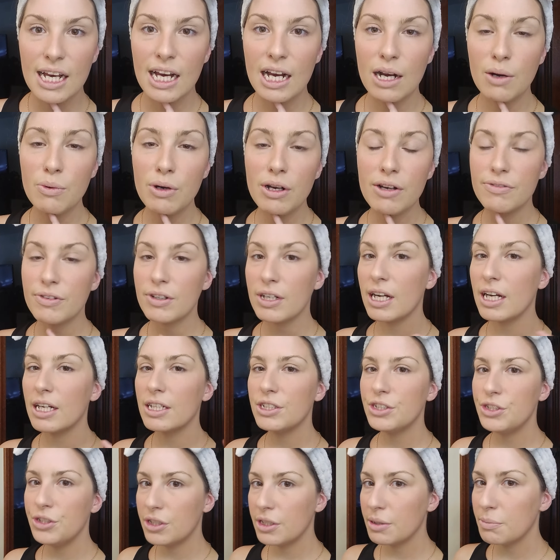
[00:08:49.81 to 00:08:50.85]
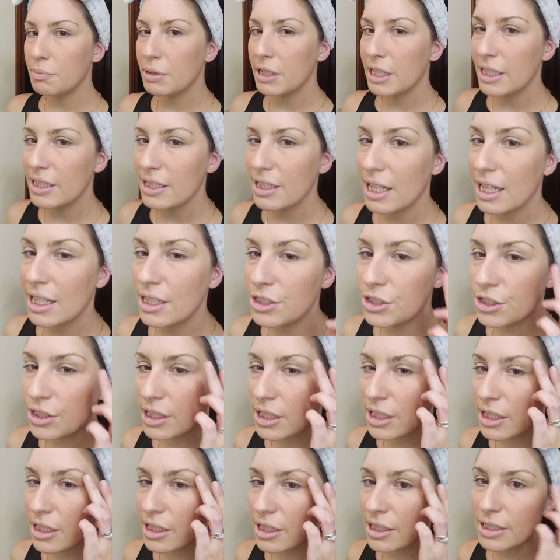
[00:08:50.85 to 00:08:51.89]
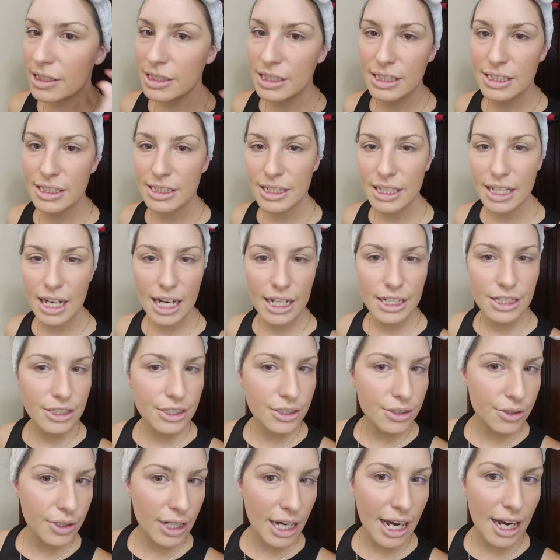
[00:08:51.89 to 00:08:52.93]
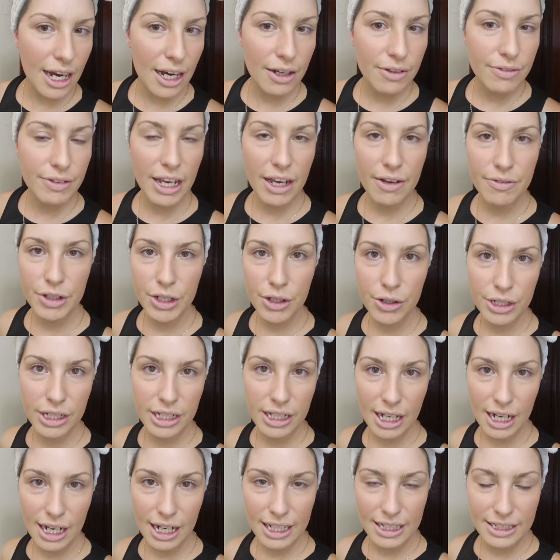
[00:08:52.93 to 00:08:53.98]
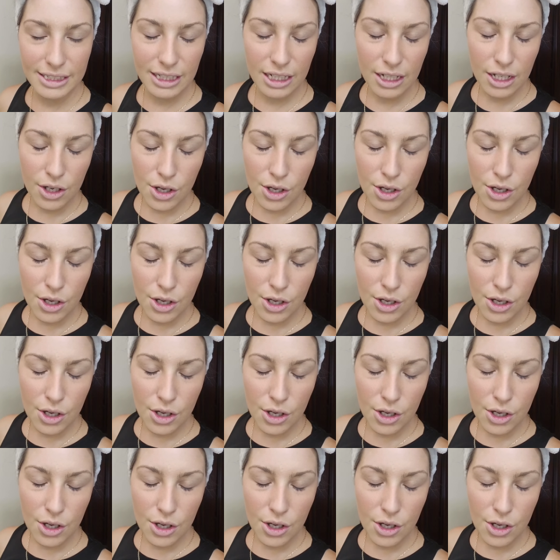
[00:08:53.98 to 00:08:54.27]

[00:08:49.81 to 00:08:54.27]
However, as you can clearly see, I do have heavy hooded eyes.